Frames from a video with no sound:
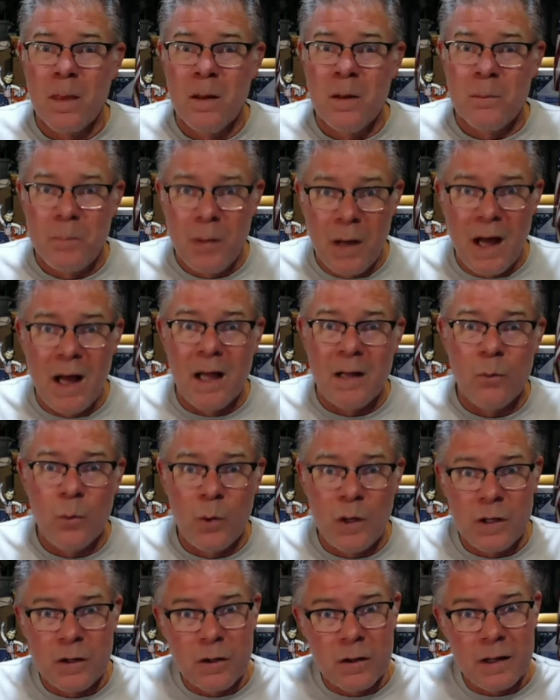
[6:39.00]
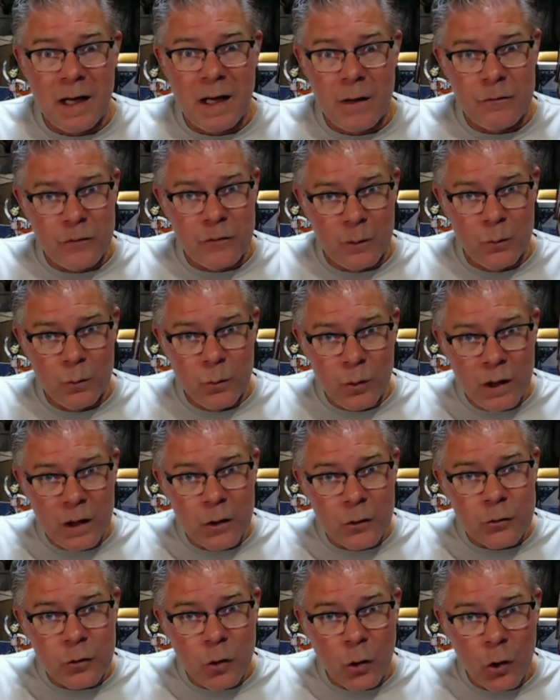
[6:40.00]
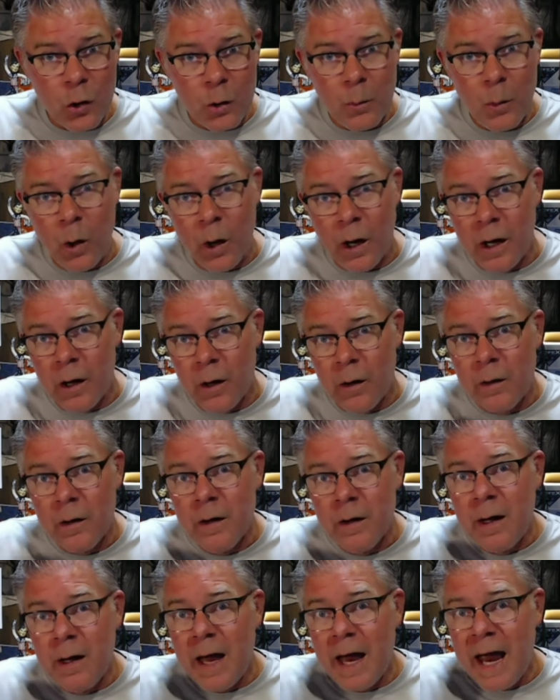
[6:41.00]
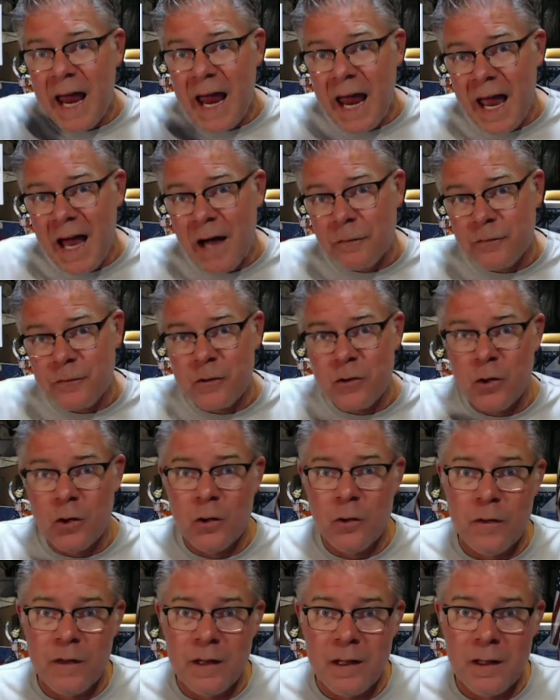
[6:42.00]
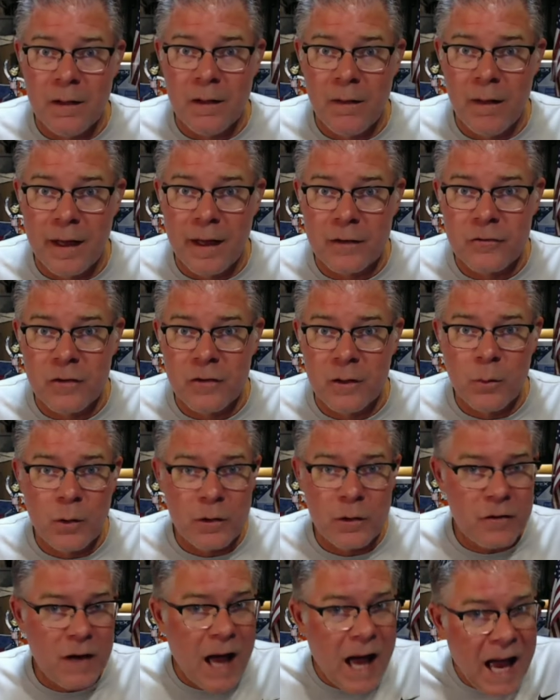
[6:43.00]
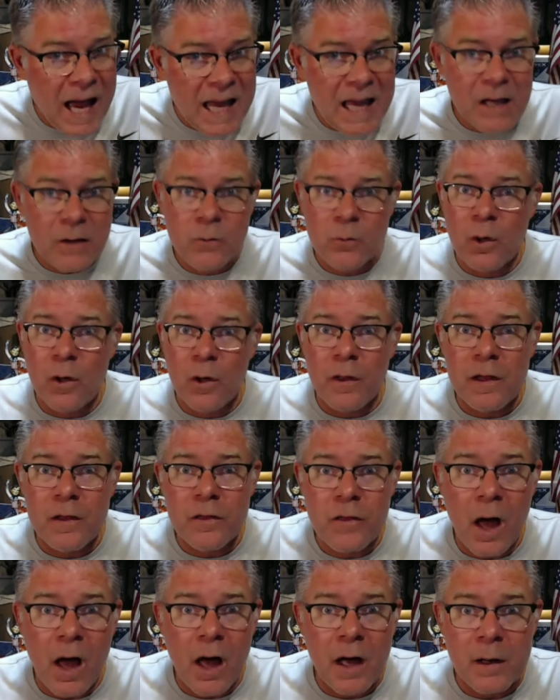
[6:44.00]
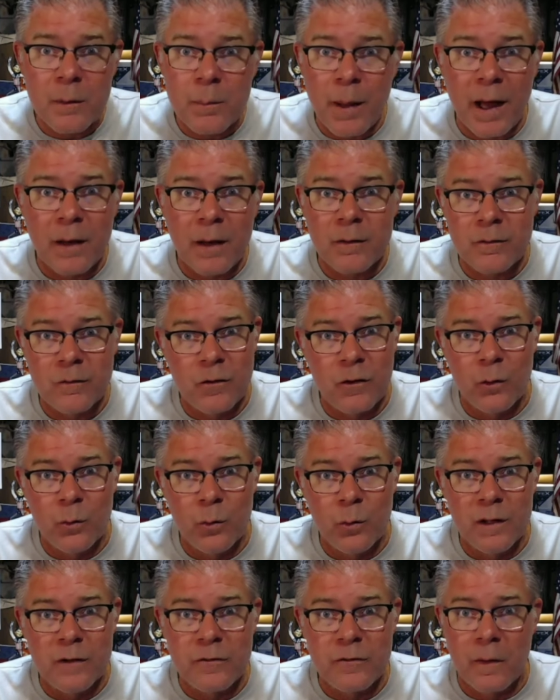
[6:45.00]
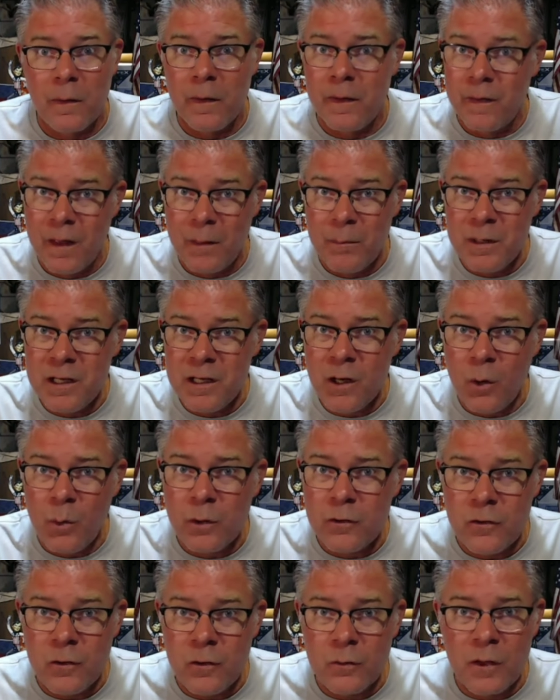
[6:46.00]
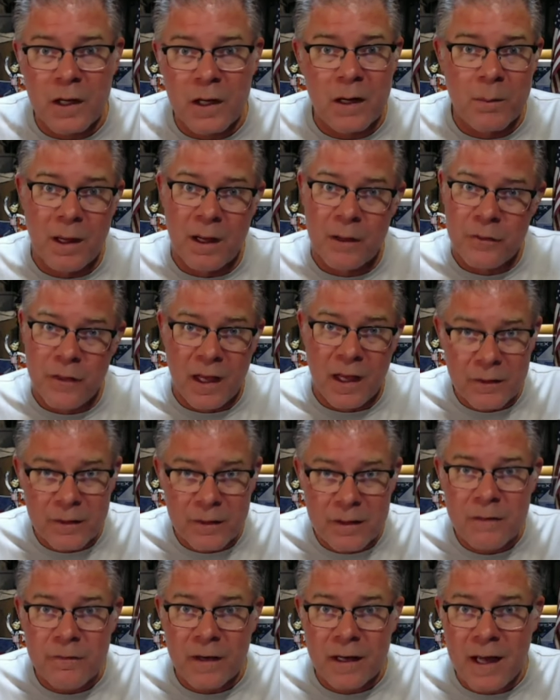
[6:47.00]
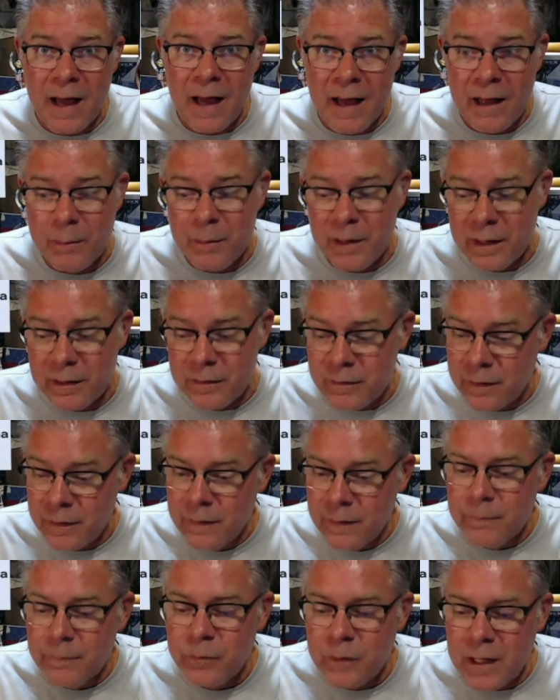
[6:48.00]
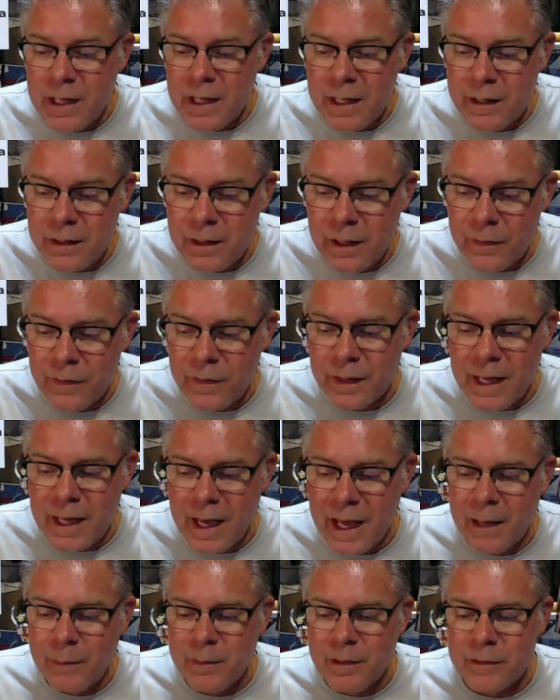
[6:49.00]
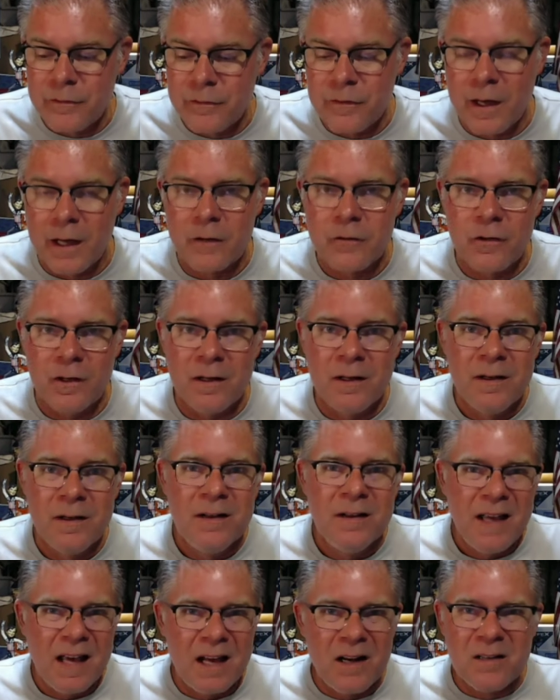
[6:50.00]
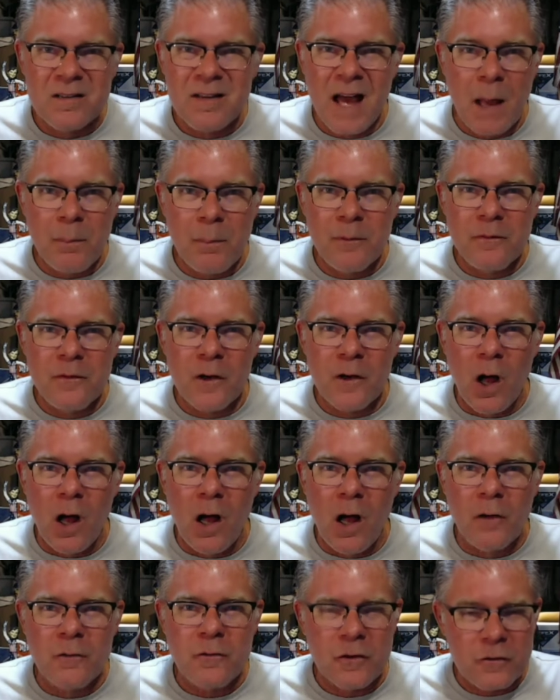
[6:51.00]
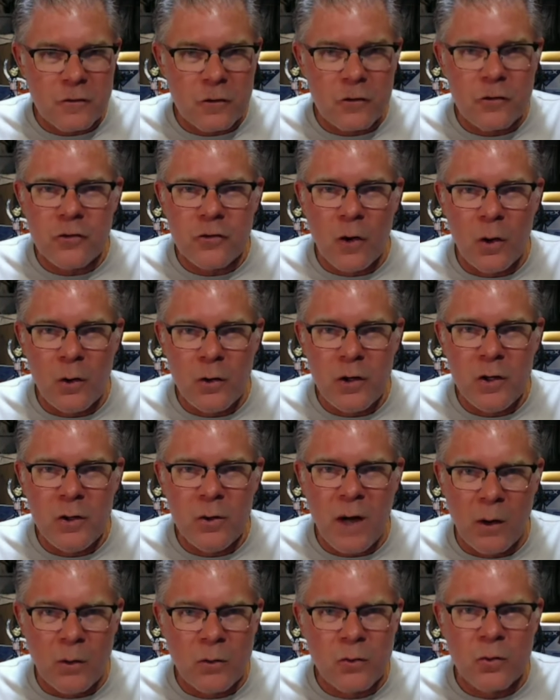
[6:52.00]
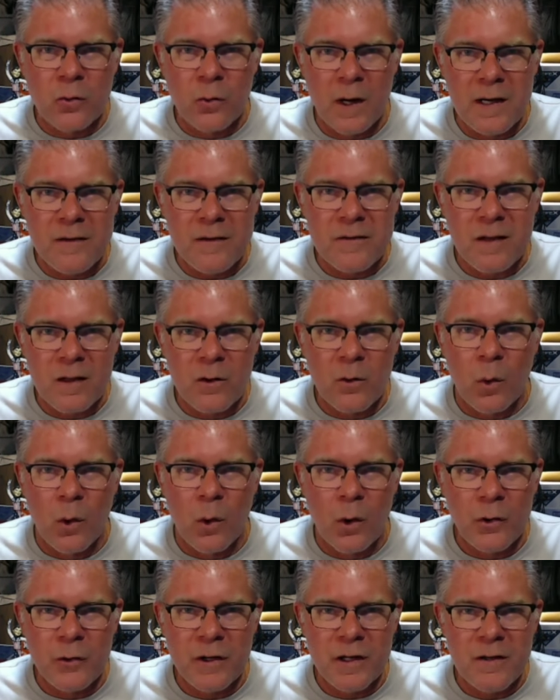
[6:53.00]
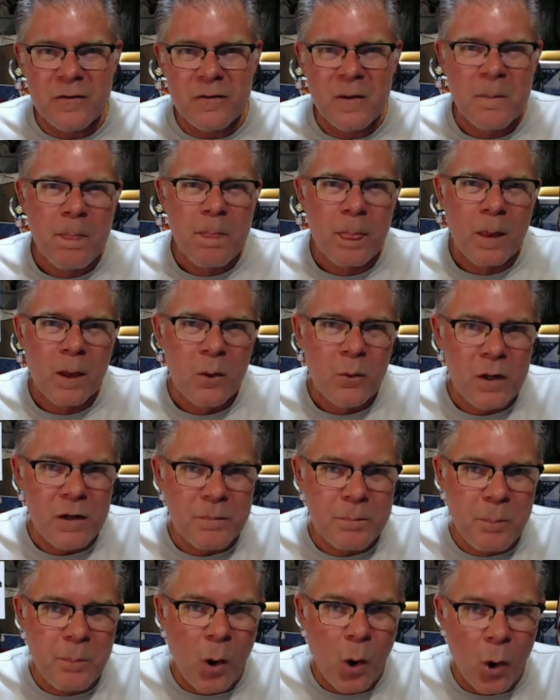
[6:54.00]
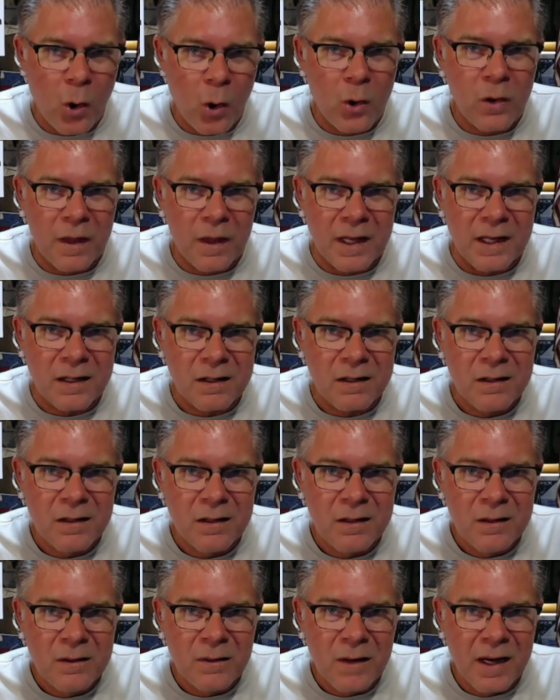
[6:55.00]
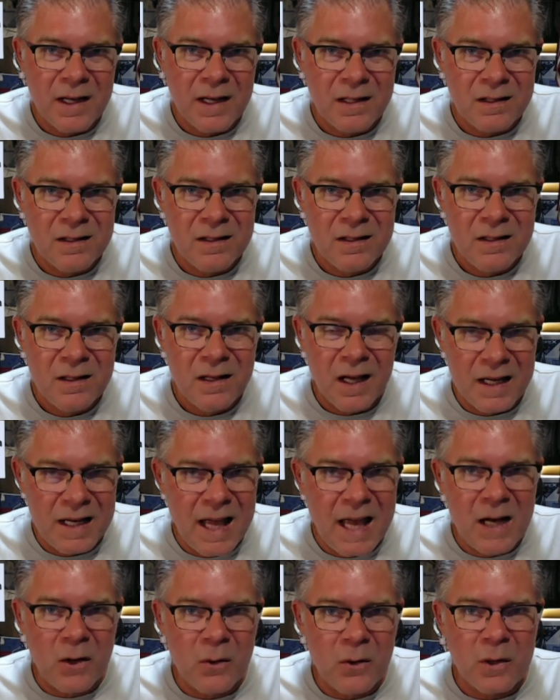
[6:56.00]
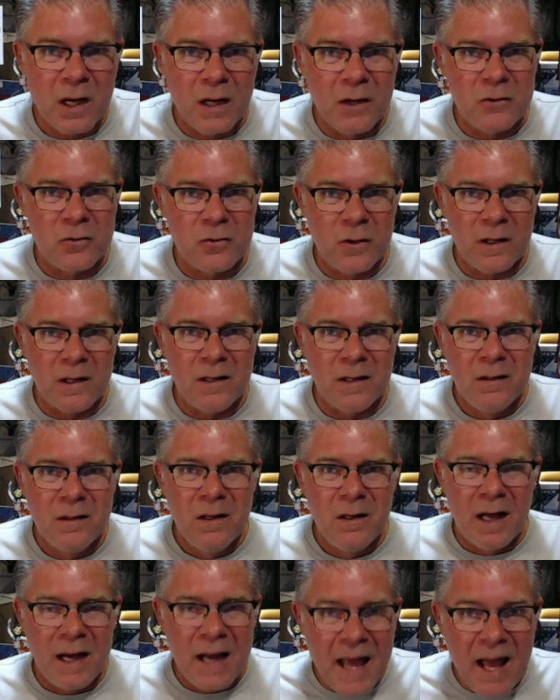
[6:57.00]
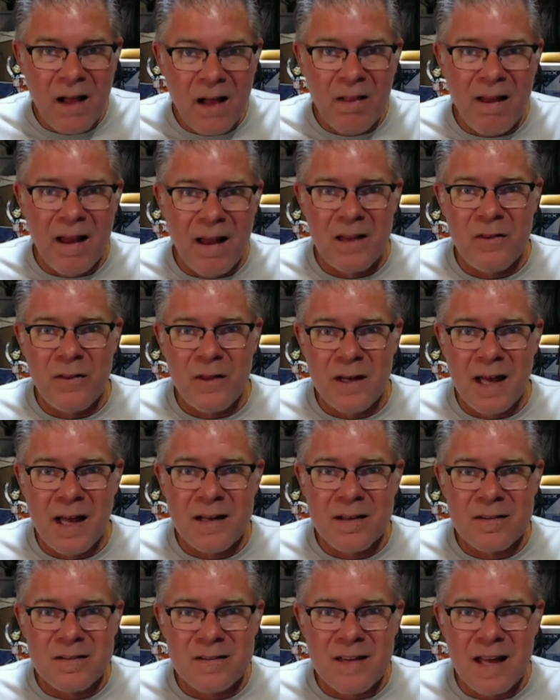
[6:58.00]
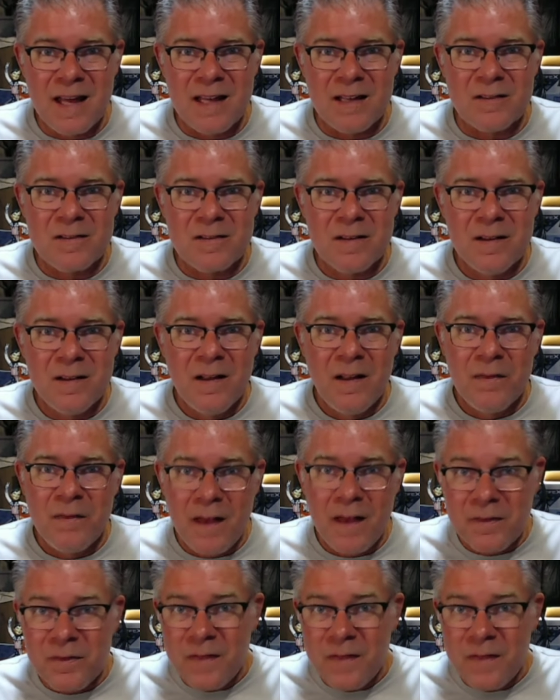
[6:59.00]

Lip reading: But we could have some real turmoil after the election, which I hadn't really thought about until recently. Let me know what you think about that. Leave a comment in the comment section. And on top of it all, just to show you how crazy the world is, we have Poland, right? A NATO country, an ally of the United States, that